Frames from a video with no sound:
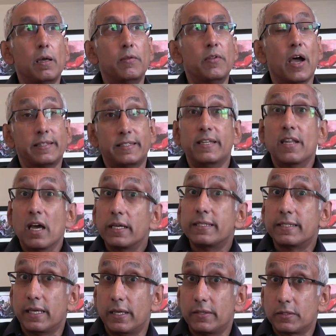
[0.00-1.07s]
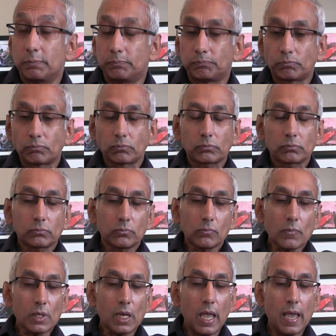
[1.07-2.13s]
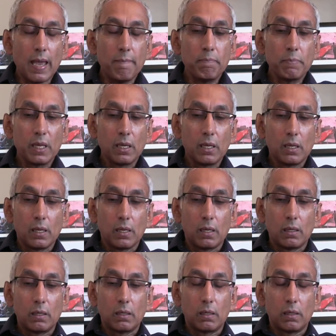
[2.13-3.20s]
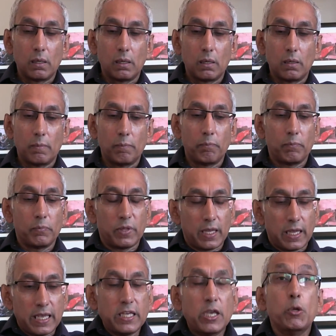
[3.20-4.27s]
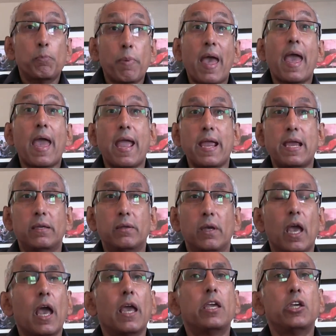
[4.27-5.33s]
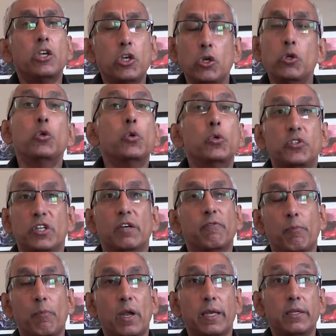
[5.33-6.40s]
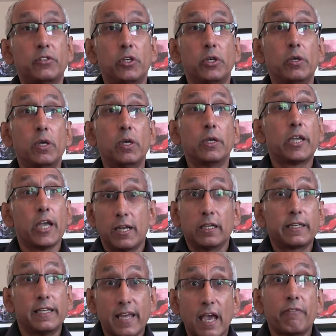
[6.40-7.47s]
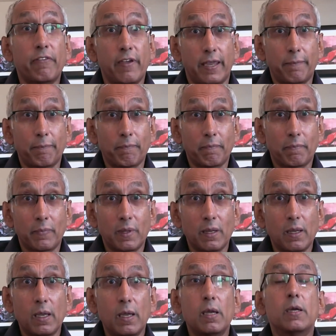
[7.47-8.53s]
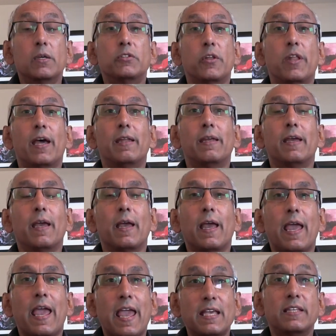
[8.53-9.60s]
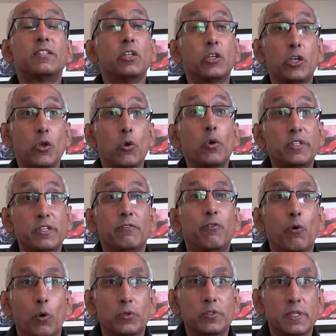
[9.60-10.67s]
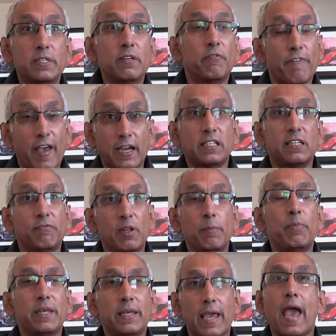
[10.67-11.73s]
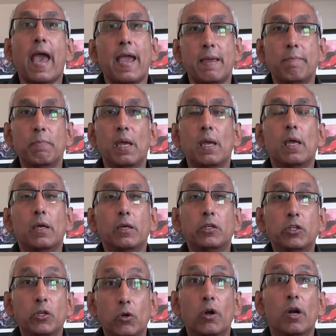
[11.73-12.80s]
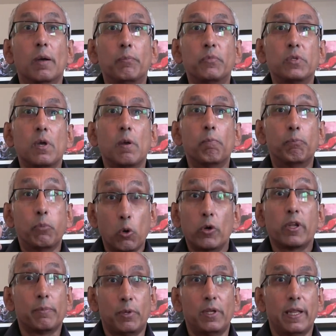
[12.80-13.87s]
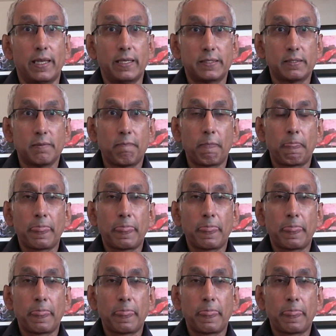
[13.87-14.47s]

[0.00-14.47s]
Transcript: nineteen nineties, um, the E U paid a huge sum of money to Colonel Gaddafi, so that his security forces effectively became Europe's border police.